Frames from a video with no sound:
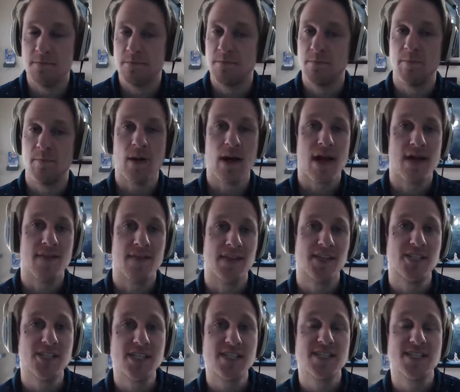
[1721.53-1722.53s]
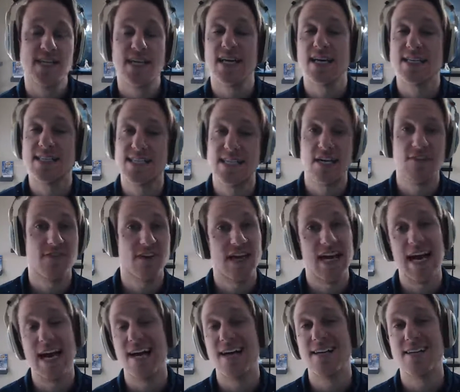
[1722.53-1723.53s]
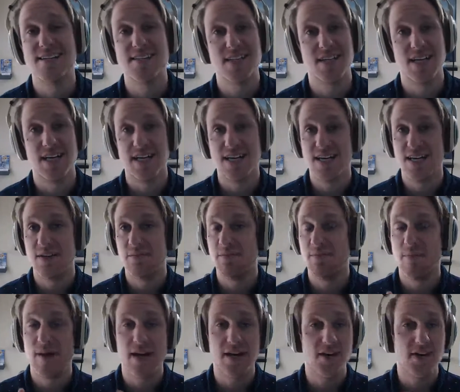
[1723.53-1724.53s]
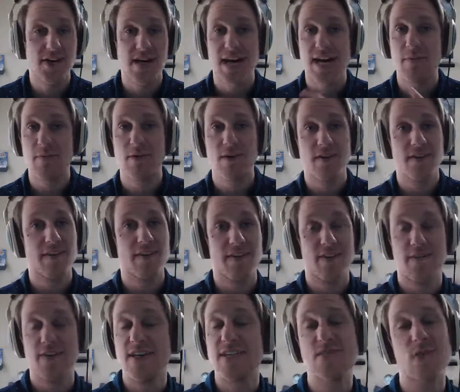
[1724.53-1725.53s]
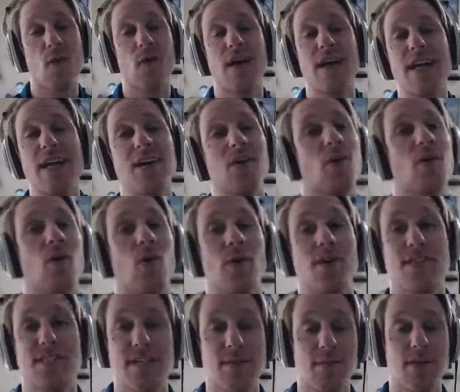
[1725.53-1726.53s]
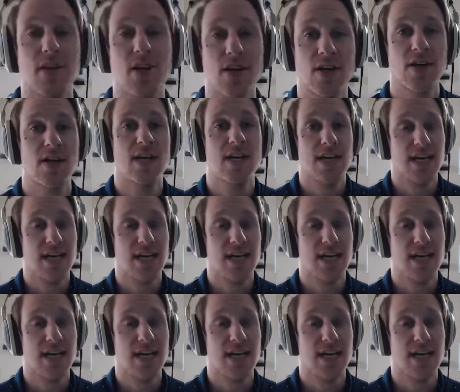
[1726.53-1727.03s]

But the G6, if it has a better camera than the V20 or similar,